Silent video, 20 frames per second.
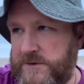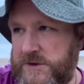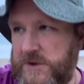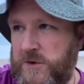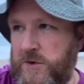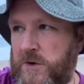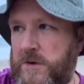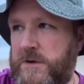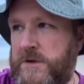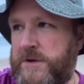
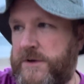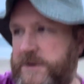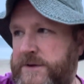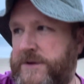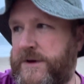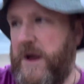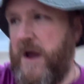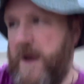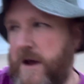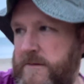law.
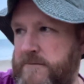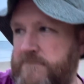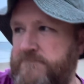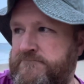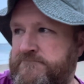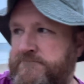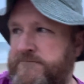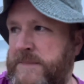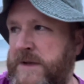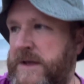Um,
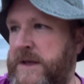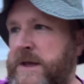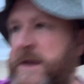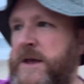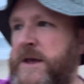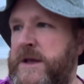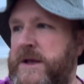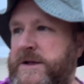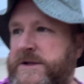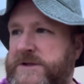
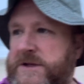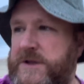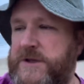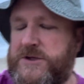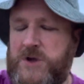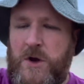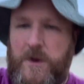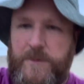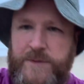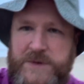so the
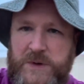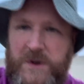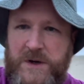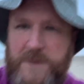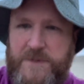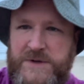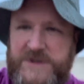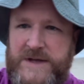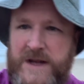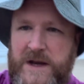top
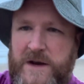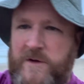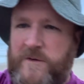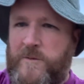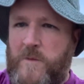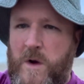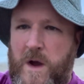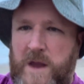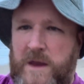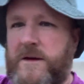20% of
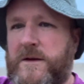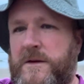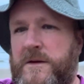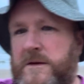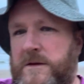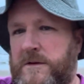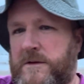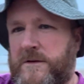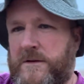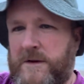my
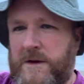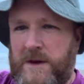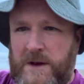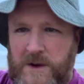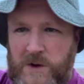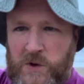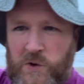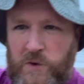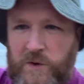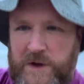
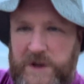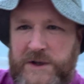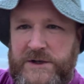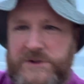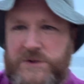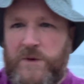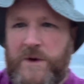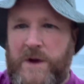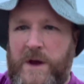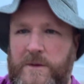
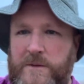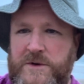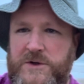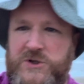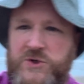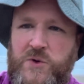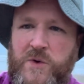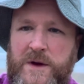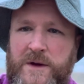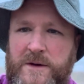audience will come and
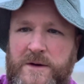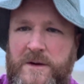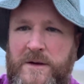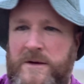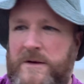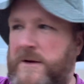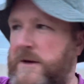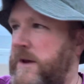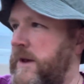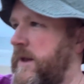join.
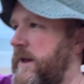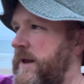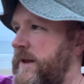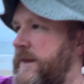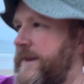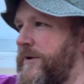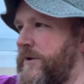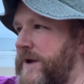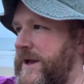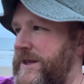
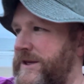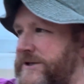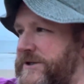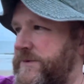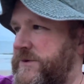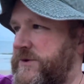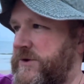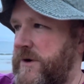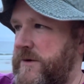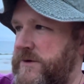They'll get the
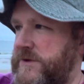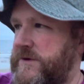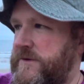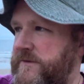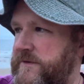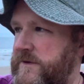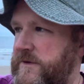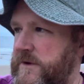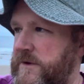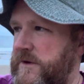subscription
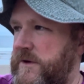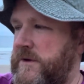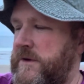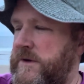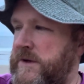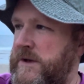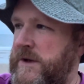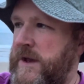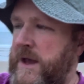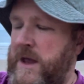for
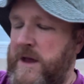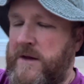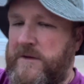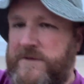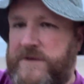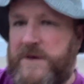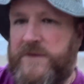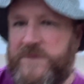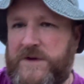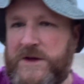
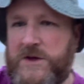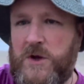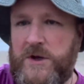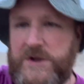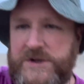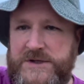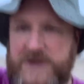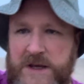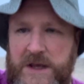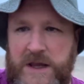
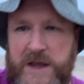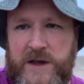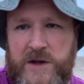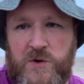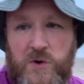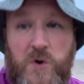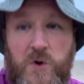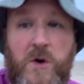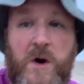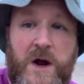$50 a year
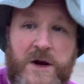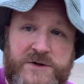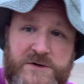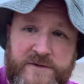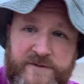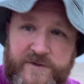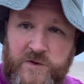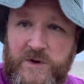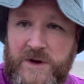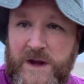or
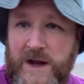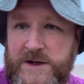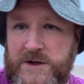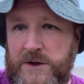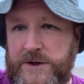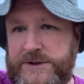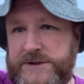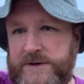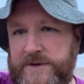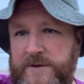
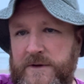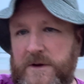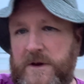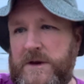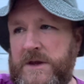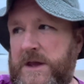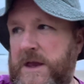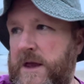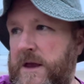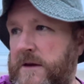$148
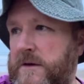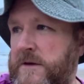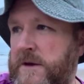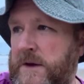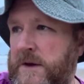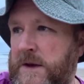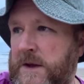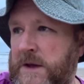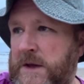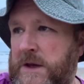a year,
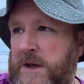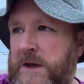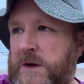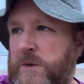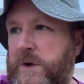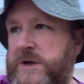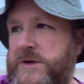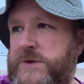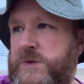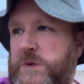
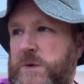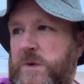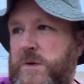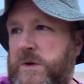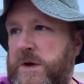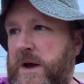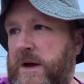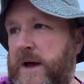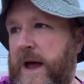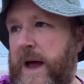which will
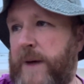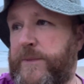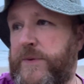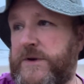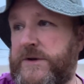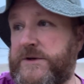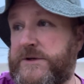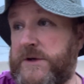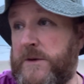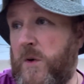
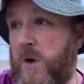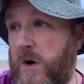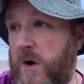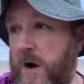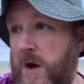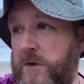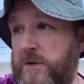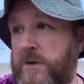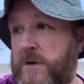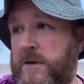happen
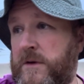tomorrow